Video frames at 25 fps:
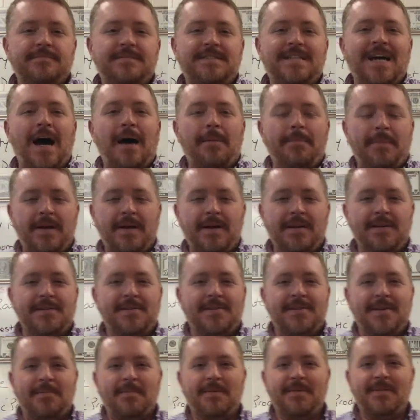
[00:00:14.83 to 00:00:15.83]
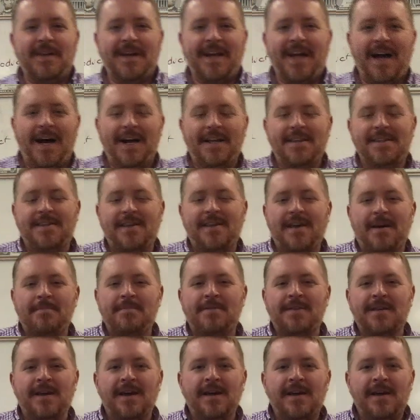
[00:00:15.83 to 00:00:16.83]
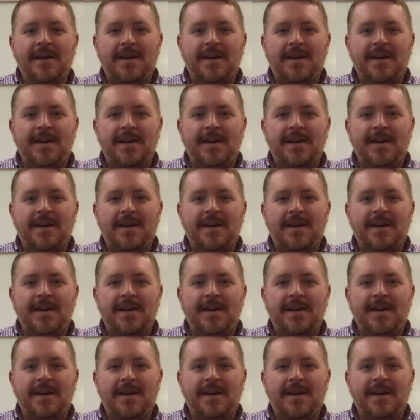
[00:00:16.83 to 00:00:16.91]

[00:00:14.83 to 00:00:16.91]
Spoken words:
topics, some of the concepts,